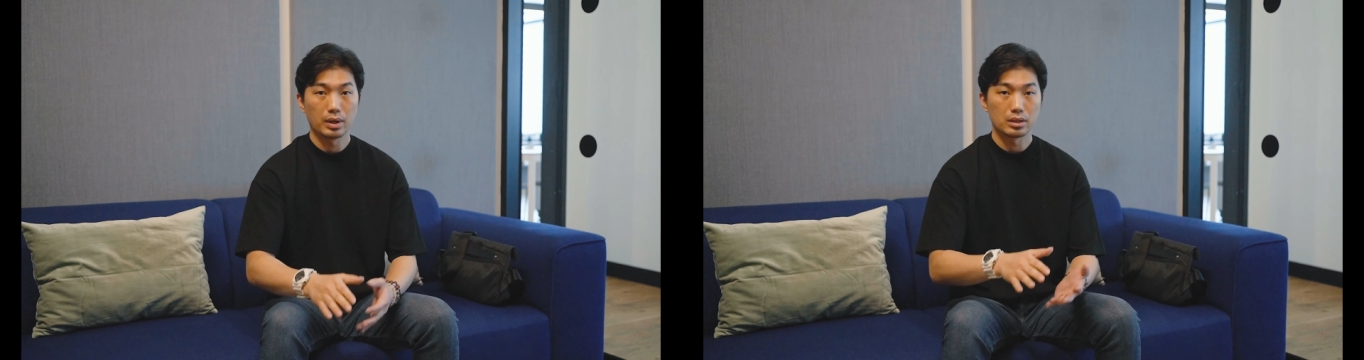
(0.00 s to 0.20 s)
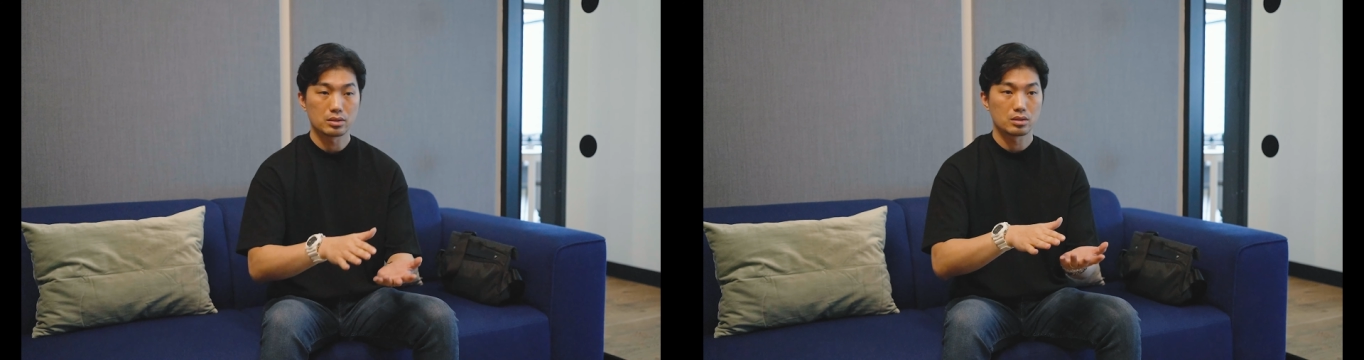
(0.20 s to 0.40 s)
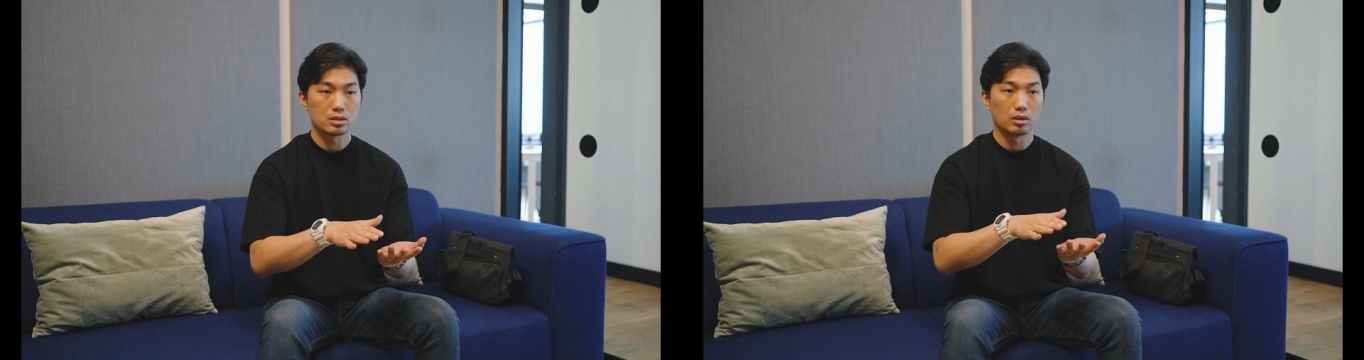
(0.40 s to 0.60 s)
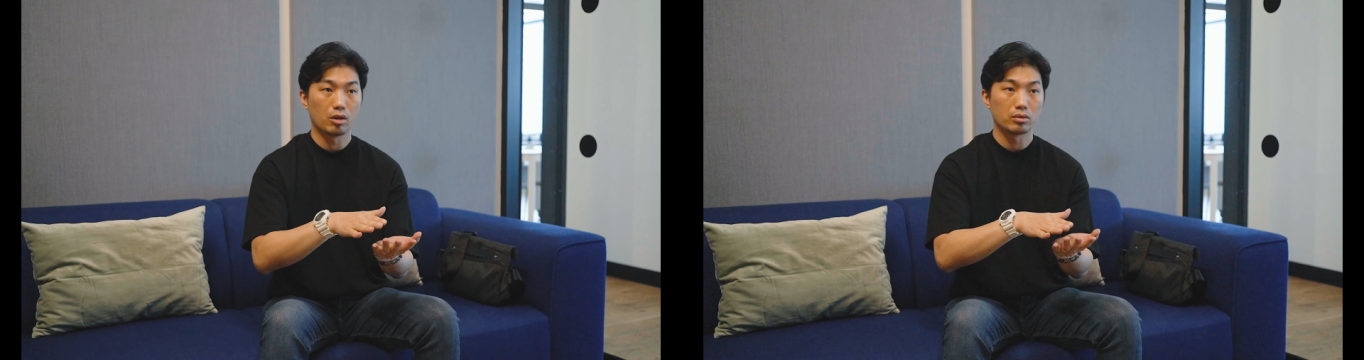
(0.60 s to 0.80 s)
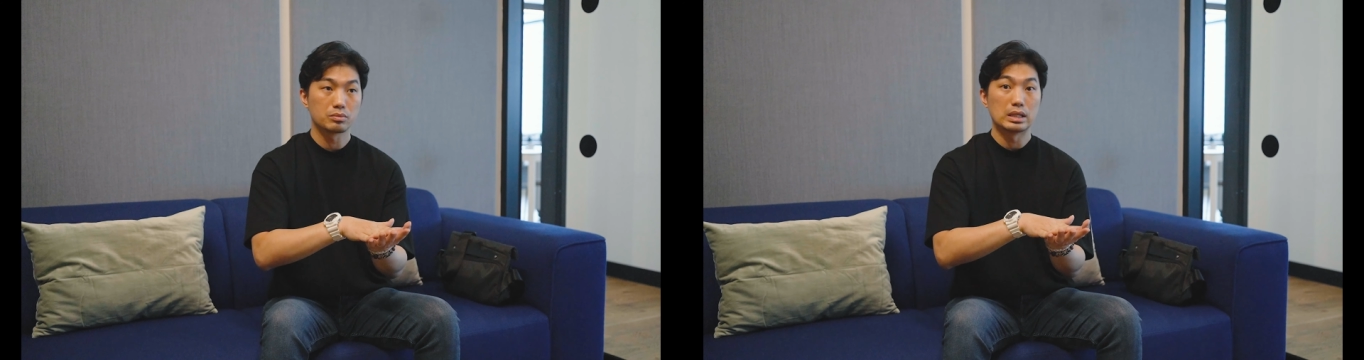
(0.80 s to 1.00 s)
mats a
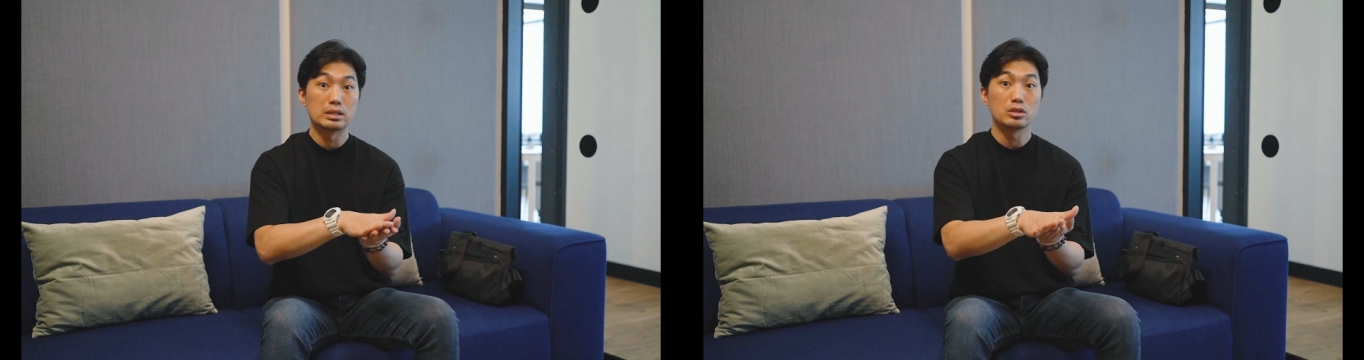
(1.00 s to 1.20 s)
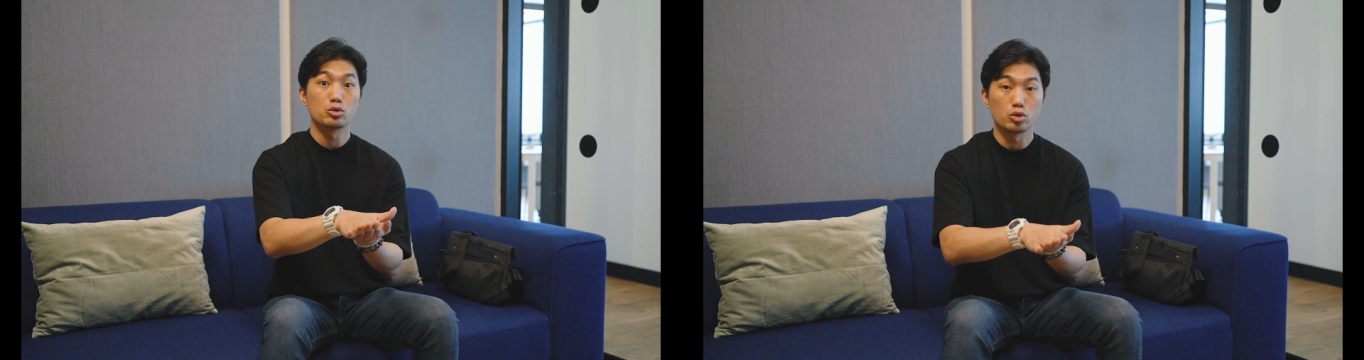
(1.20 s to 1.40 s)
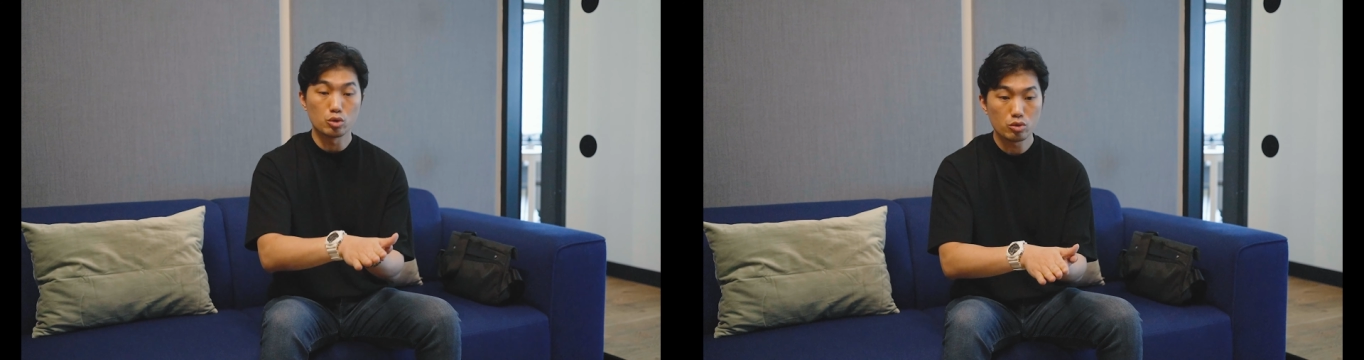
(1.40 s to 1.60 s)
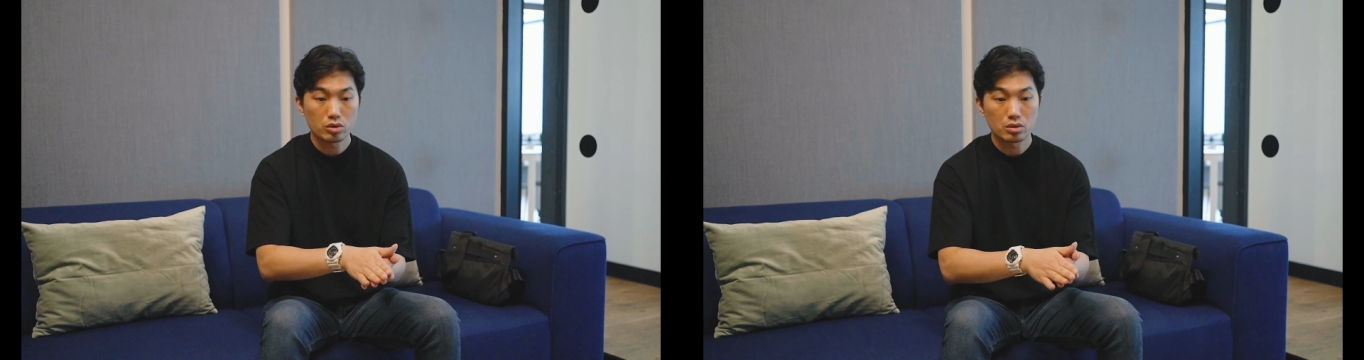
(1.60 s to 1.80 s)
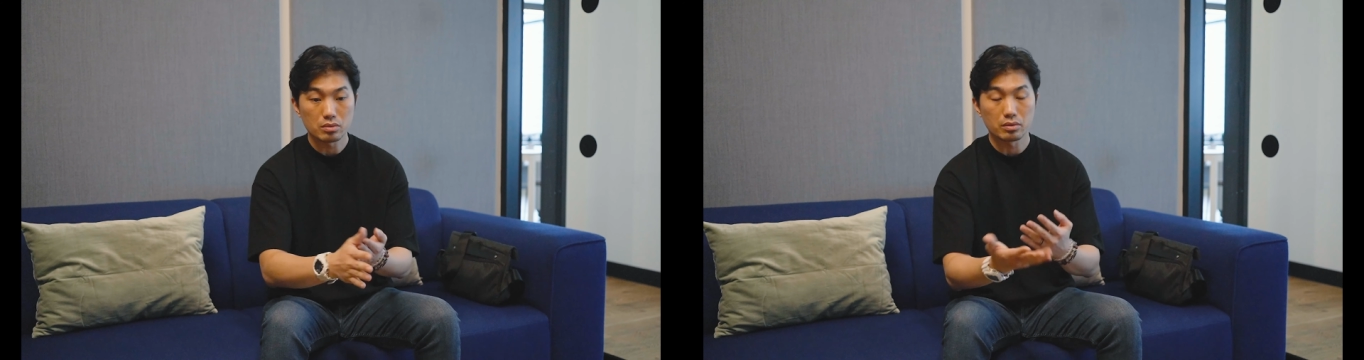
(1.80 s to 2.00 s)
lot easy to
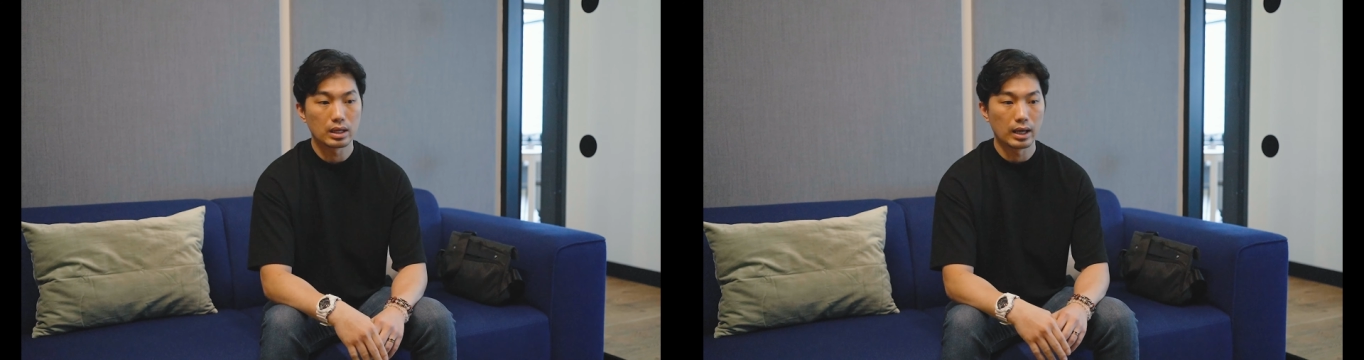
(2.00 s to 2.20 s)
use,